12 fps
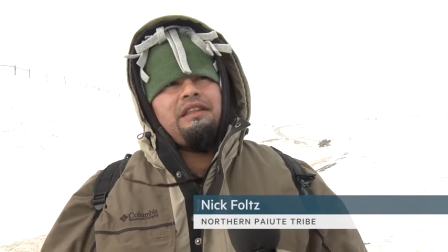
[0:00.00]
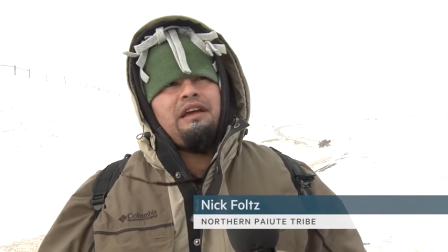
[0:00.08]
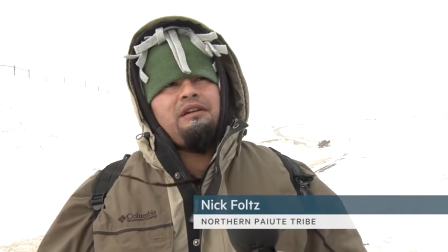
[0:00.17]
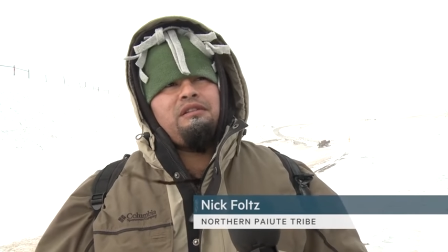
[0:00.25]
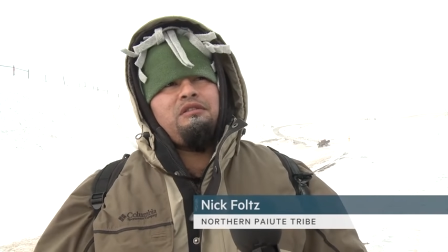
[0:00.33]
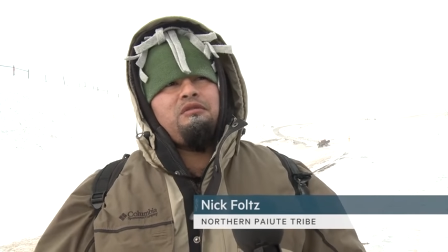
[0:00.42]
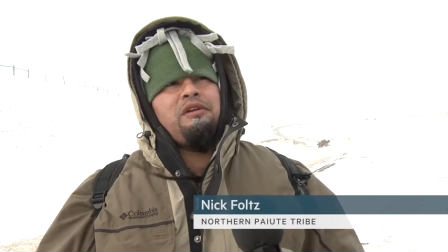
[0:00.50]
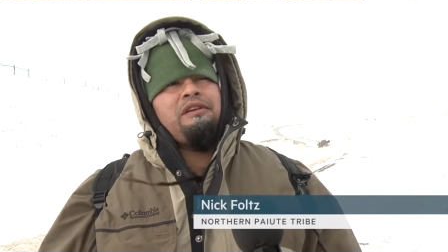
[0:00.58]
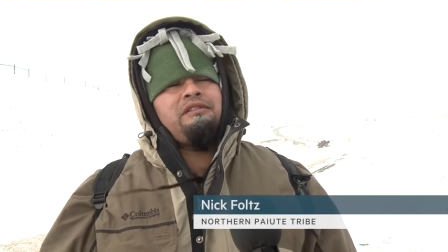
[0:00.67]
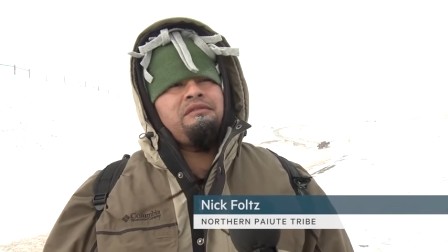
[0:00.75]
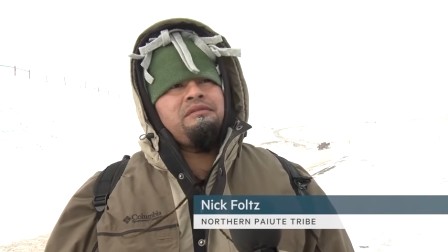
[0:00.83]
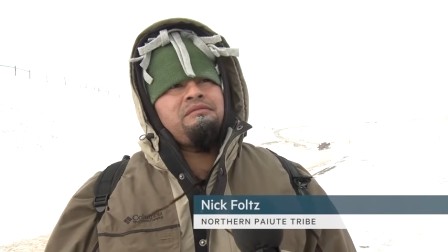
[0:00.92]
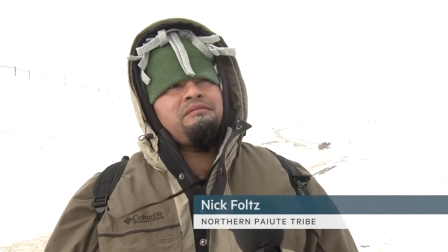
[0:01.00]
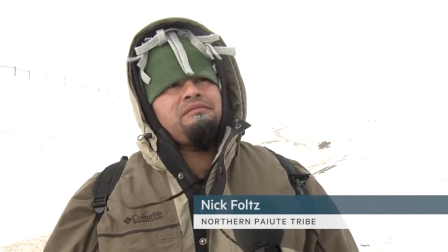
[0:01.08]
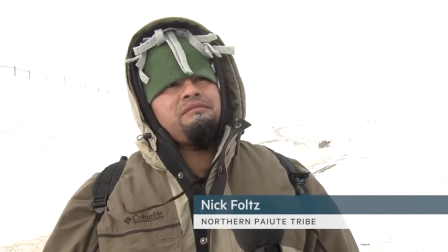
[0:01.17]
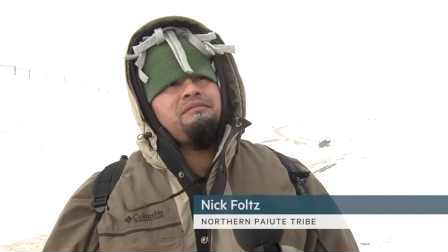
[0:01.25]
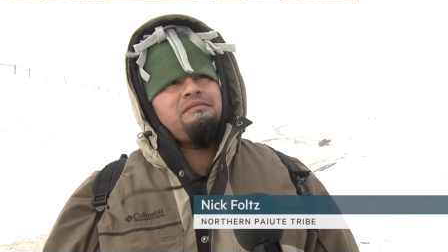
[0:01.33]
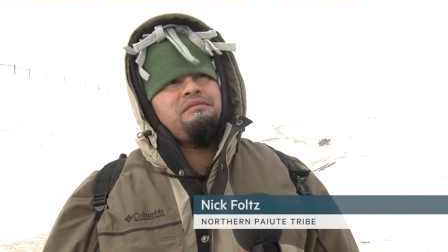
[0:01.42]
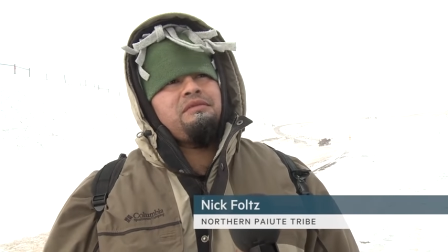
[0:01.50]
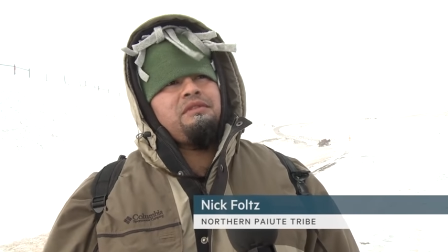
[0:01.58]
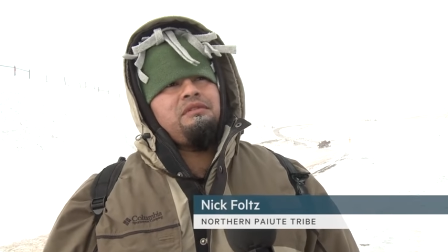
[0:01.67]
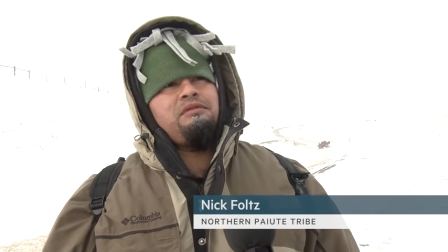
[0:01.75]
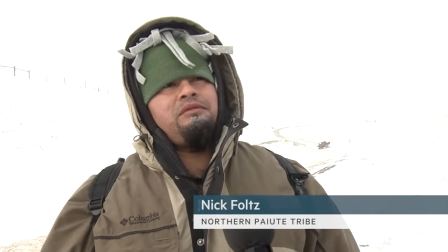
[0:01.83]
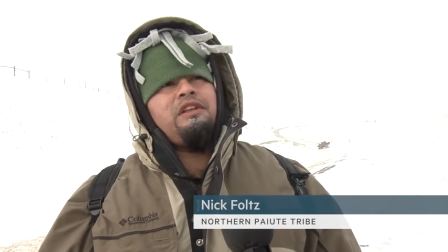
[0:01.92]
that no one
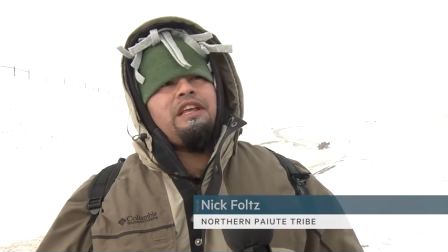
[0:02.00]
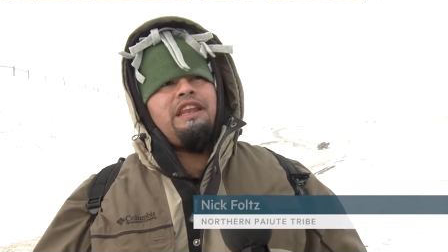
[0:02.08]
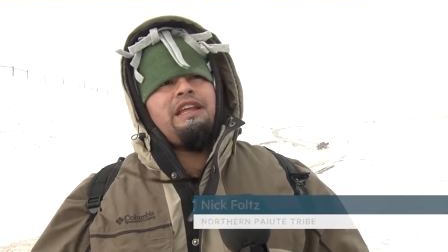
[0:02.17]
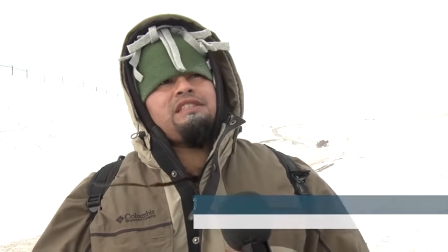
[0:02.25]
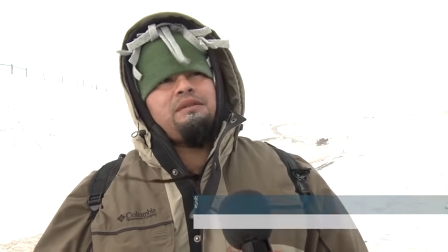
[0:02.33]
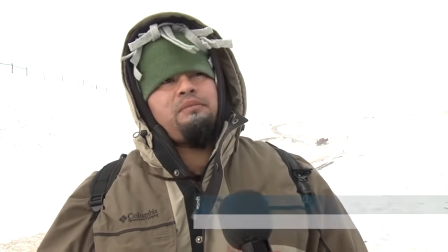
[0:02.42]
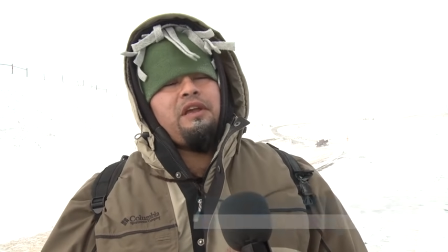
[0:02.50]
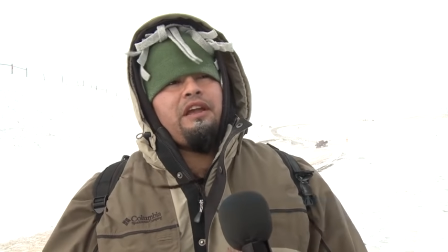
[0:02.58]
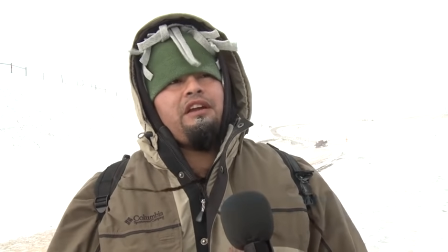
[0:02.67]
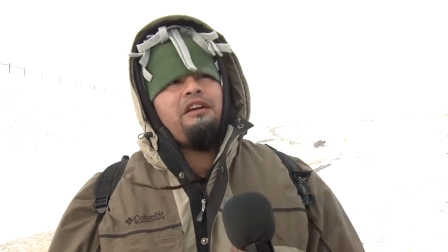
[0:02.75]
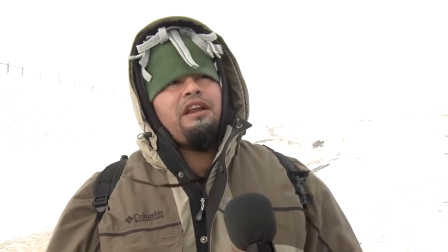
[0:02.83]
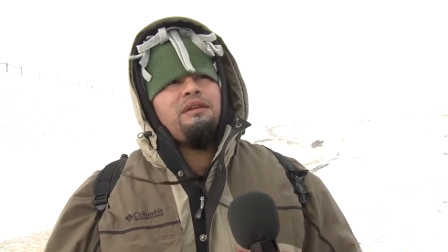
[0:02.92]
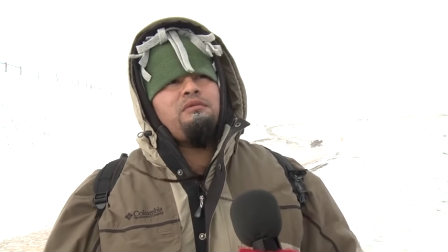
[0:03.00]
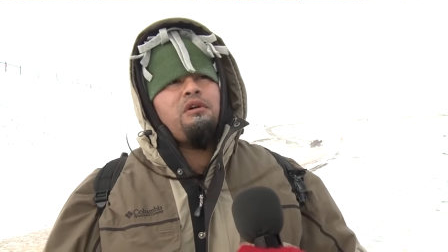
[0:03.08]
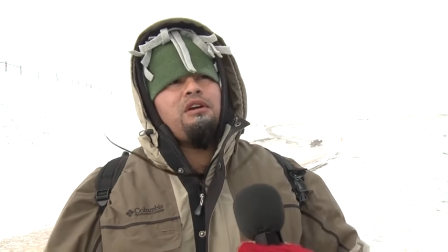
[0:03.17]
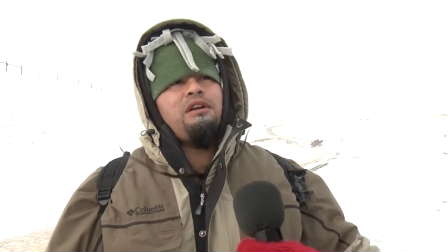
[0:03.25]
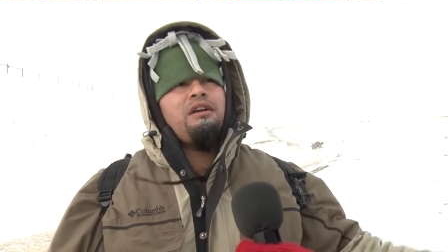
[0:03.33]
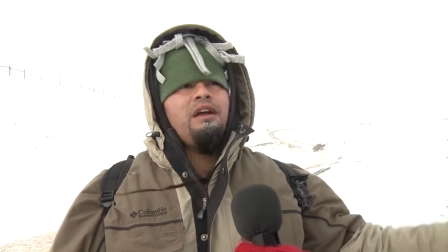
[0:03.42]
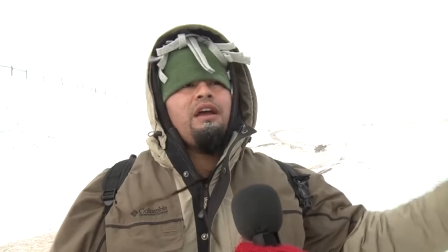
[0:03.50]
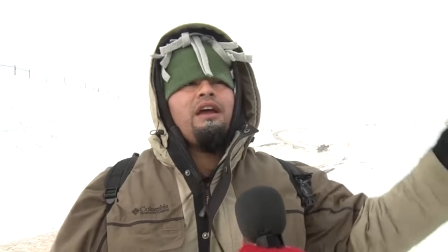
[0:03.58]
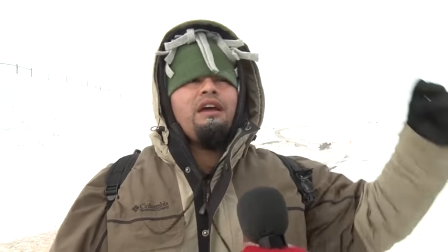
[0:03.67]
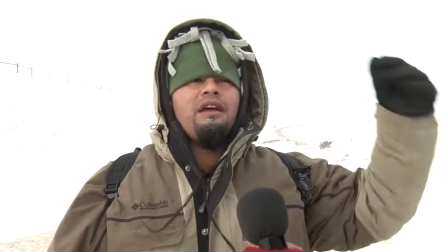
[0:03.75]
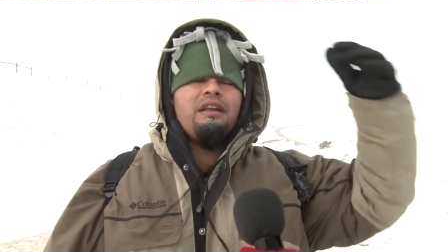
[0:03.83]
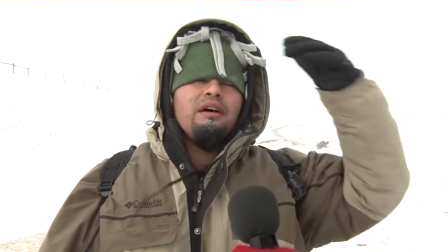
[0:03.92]
really needs to be here anymore.
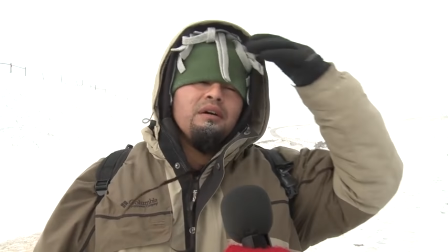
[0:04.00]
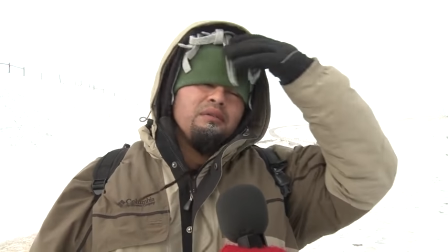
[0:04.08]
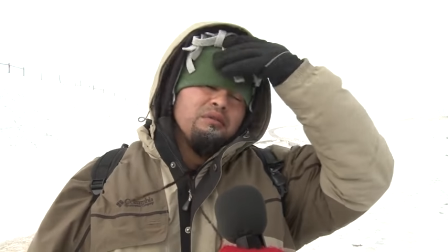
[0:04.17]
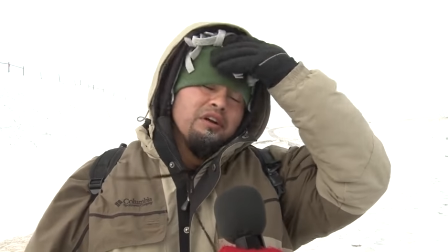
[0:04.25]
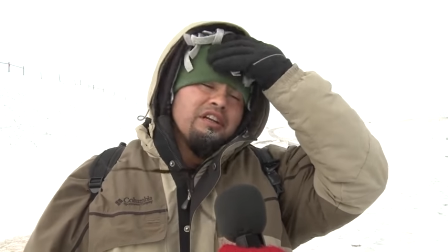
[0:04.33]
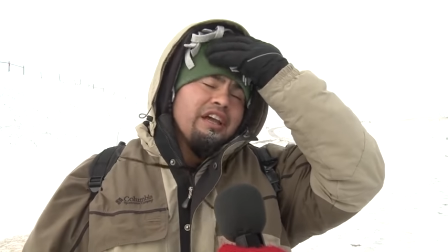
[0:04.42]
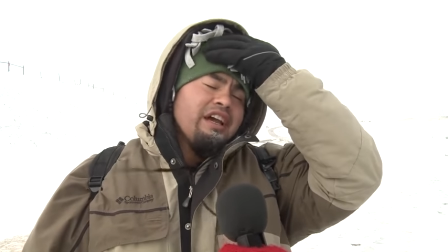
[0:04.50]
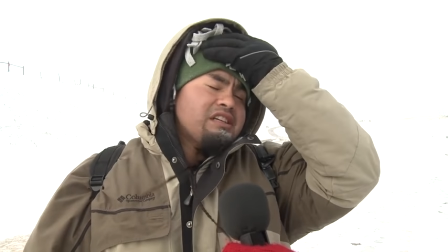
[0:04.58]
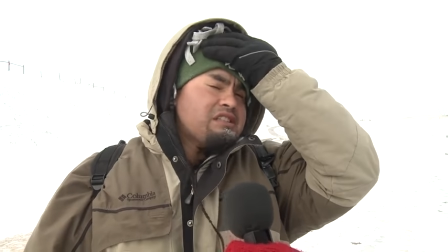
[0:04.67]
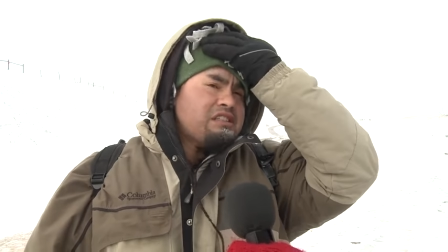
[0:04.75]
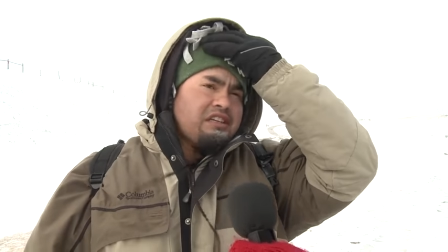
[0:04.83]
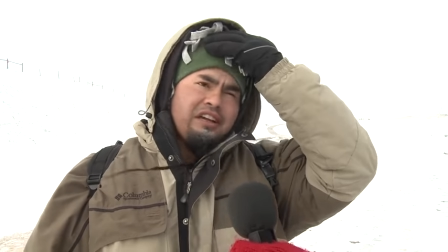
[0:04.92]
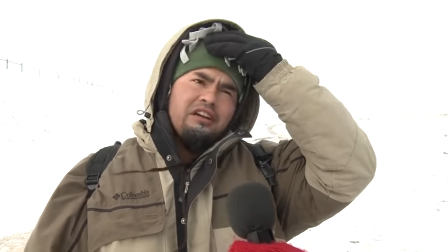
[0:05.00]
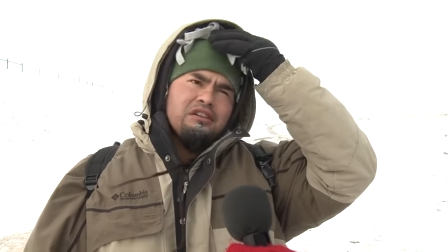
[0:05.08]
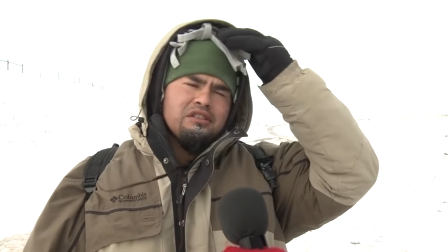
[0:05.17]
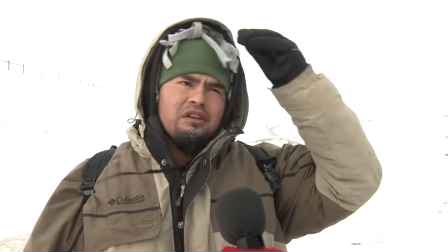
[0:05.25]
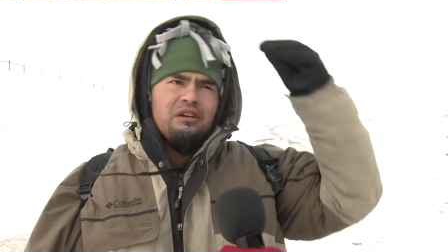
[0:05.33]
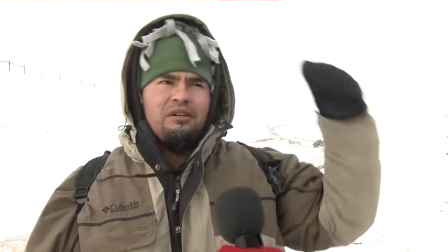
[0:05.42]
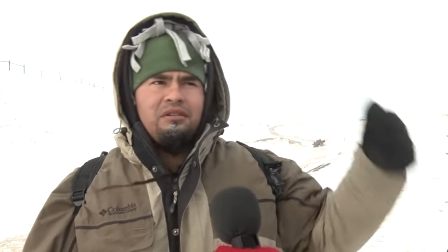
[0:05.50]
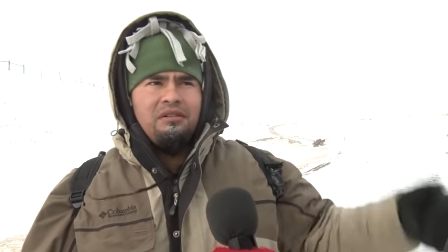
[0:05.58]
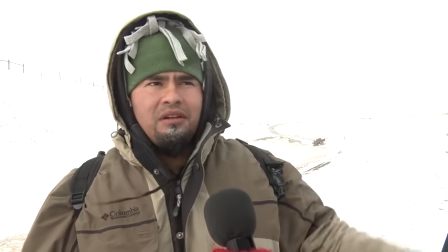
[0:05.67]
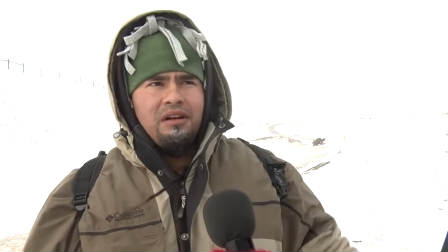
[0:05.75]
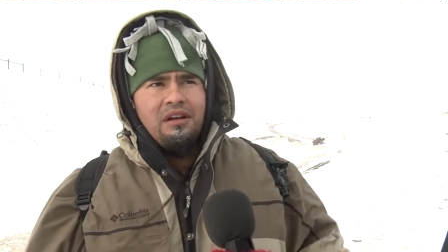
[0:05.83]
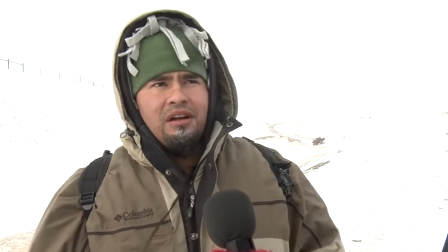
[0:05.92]
And uh, we're guests here, so
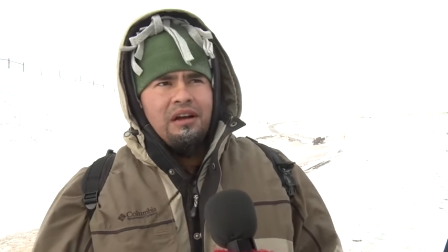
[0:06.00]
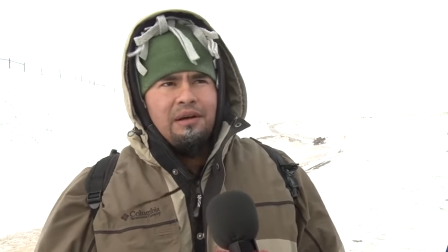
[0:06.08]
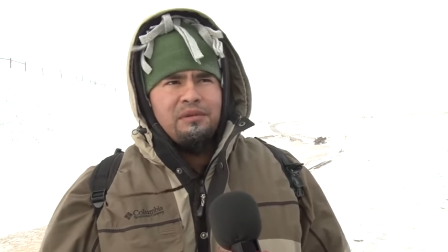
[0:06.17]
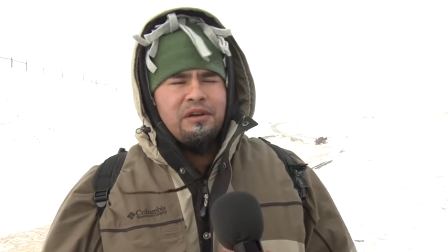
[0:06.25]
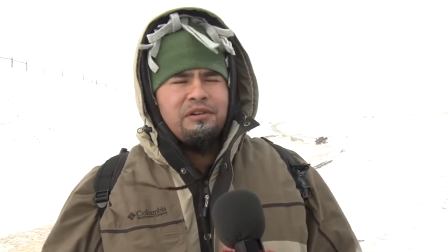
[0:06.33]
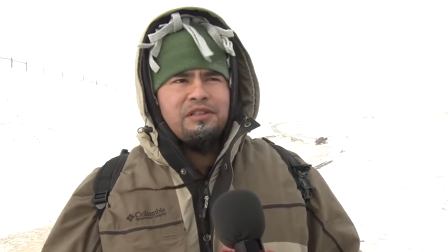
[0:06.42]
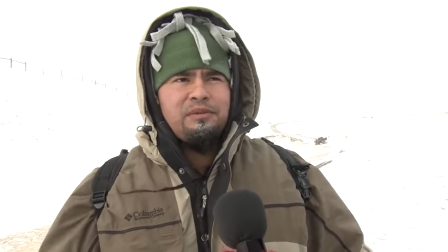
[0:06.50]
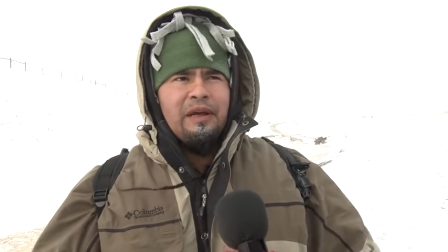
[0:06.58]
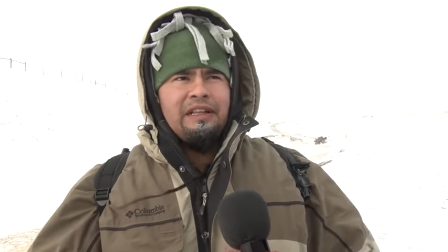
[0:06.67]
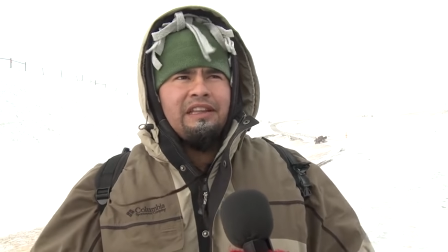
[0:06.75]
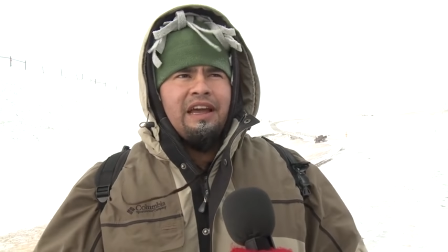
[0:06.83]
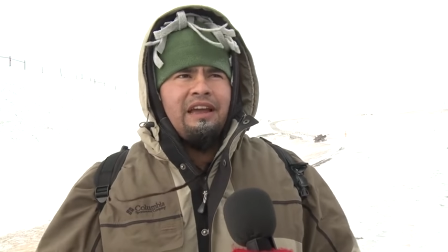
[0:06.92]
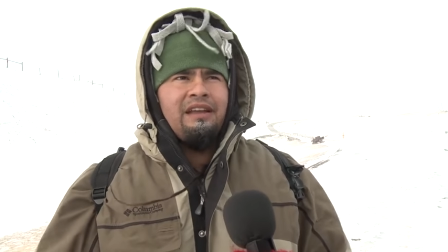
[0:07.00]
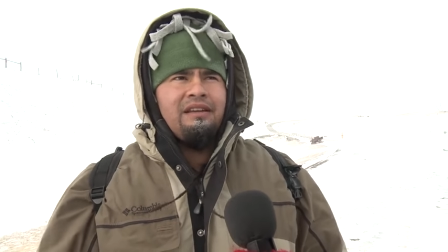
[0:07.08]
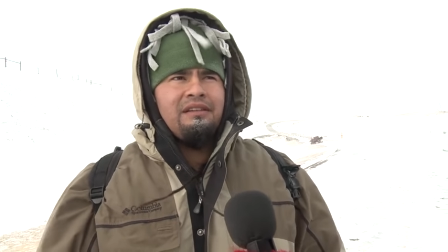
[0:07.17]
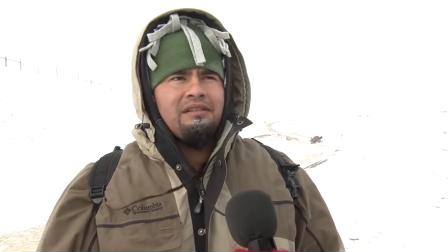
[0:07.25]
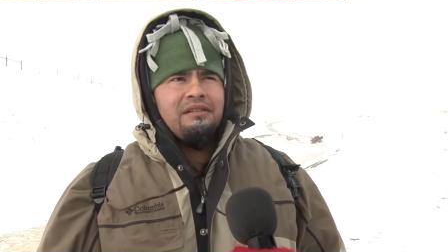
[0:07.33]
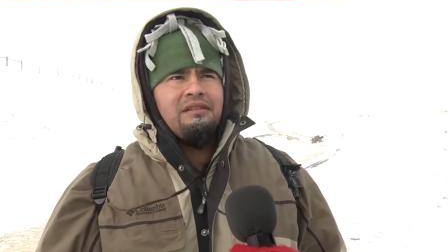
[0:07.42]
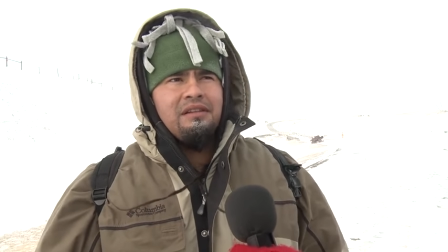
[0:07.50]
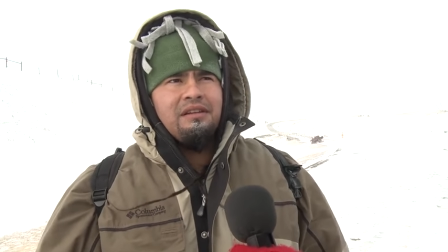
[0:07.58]
I'm gonna respect that and